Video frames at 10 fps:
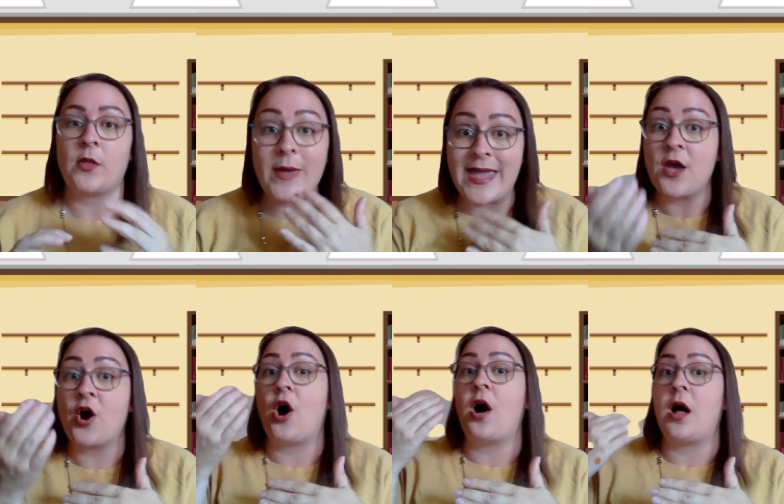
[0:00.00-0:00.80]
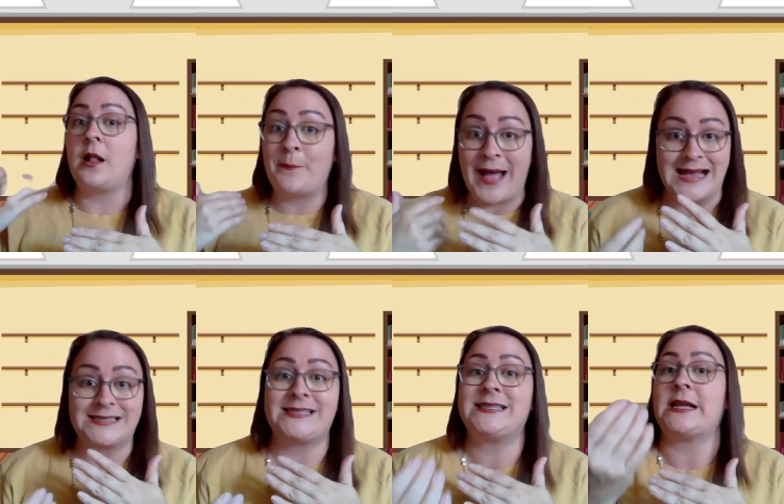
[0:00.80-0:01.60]
Okay, all
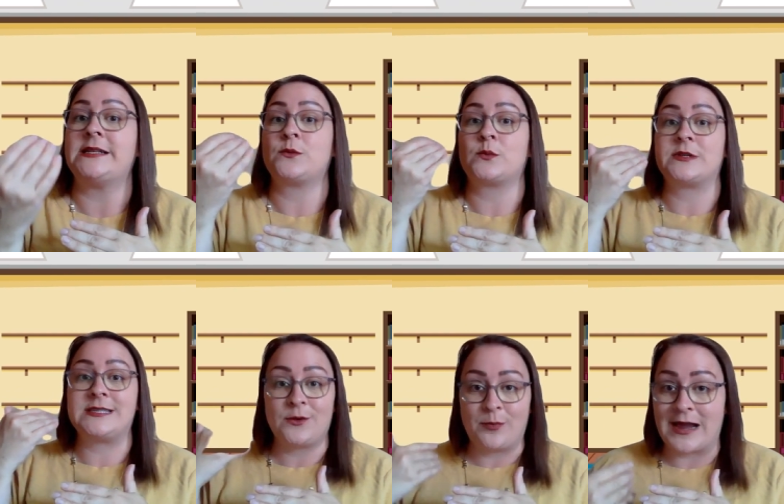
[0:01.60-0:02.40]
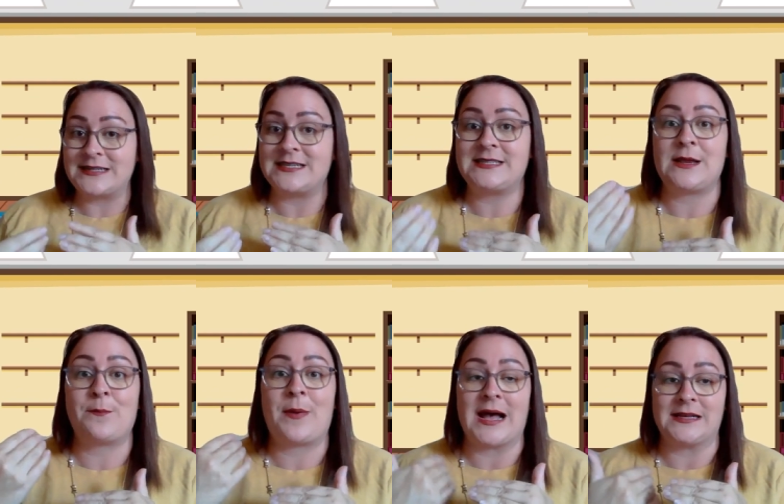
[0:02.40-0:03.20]
past tense. We're still practicing
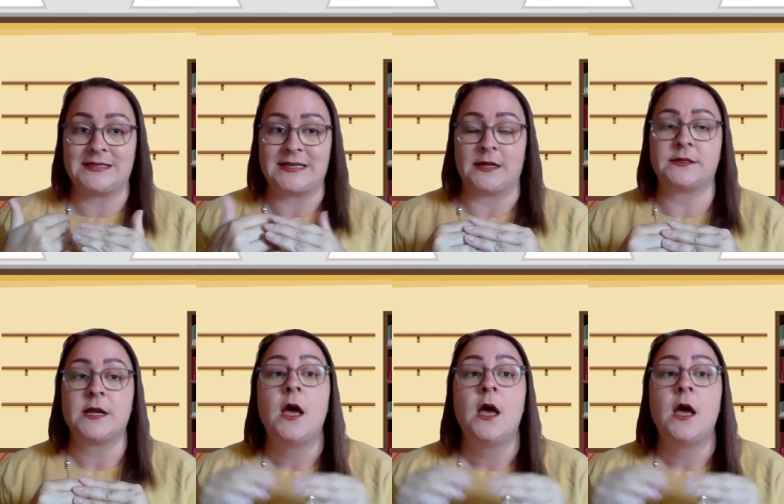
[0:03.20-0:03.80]
past tense.